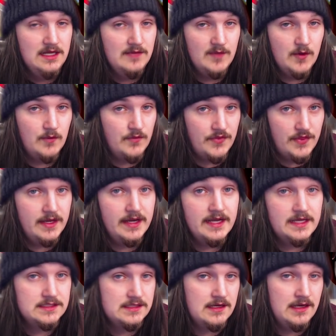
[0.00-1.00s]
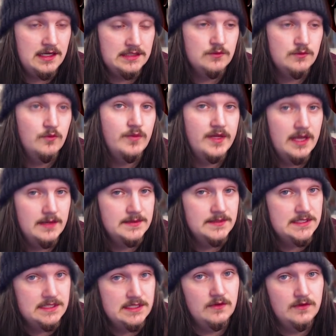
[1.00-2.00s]
but with the next cards we'll be able
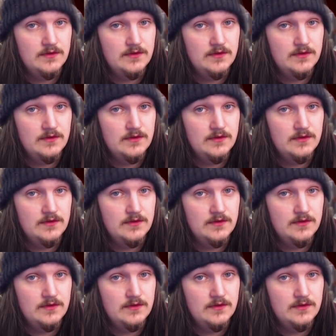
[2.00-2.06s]
to tell